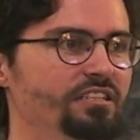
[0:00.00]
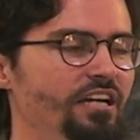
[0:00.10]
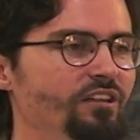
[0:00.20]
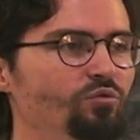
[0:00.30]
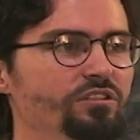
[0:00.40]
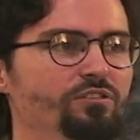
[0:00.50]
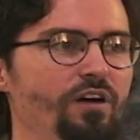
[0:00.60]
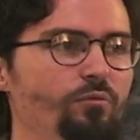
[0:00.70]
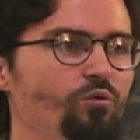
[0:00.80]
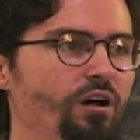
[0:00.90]
In other words, if
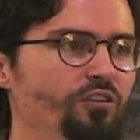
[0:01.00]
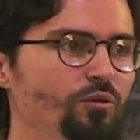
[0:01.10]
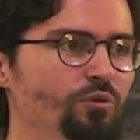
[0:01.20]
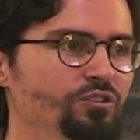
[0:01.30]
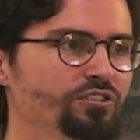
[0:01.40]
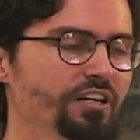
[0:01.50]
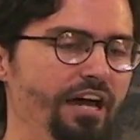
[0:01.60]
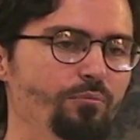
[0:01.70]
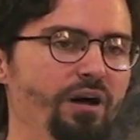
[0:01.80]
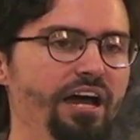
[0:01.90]
I'm a wealthy person and
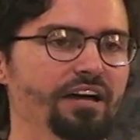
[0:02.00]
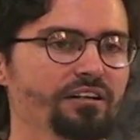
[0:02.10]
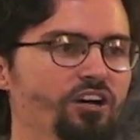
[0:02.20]
I buy a